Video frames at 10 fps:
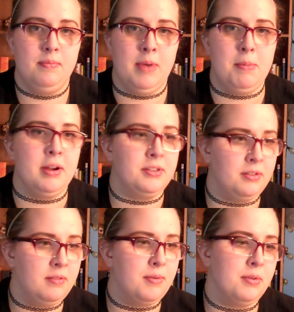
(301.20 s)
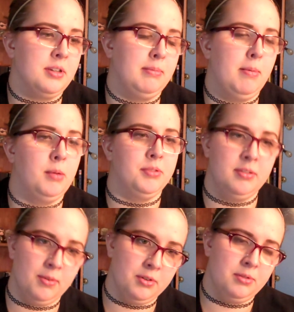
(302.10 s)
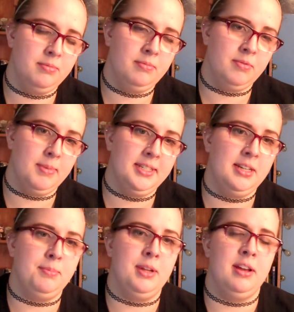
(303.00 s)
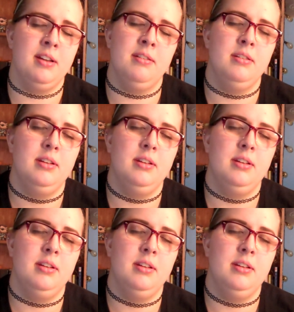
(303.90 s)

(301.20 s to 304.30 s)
My parents are divorced. My mom's divorced from my stepdad.